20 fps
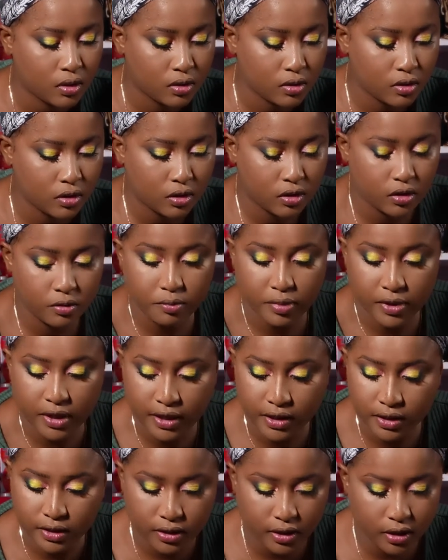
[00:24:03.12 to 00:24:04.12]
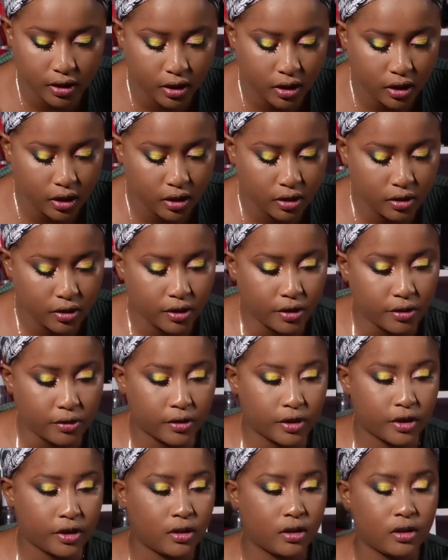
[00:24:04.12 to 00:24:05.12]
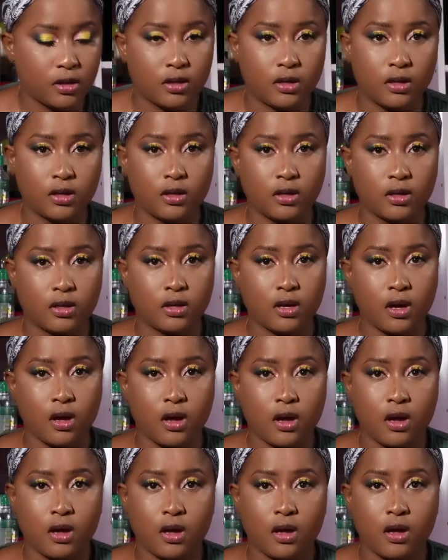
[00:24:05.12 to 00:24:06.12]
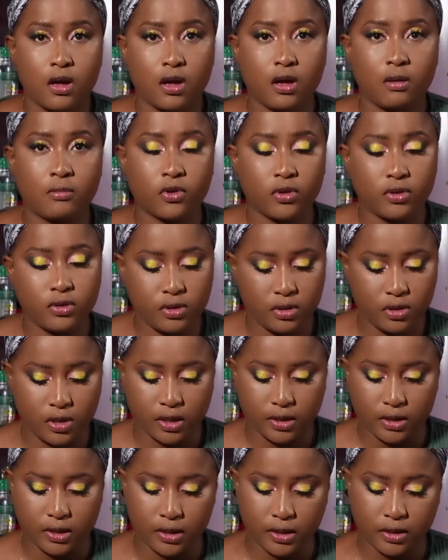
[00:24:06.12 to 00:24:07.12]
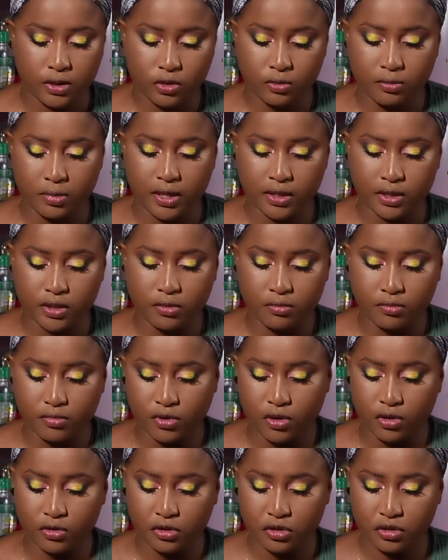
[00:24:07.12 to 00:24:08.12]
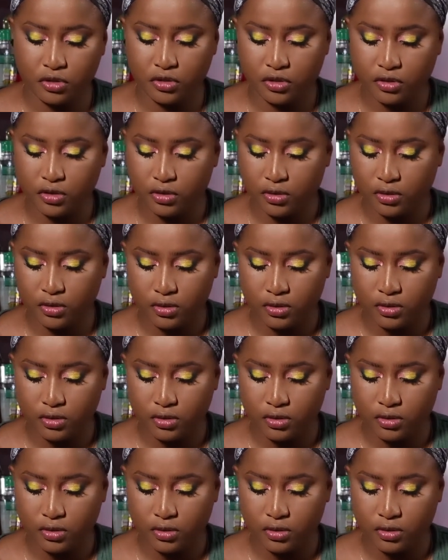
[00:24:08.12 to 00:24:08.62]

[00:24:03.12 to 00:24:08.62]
So to blend the inner area, I'm going to get a little blending brush,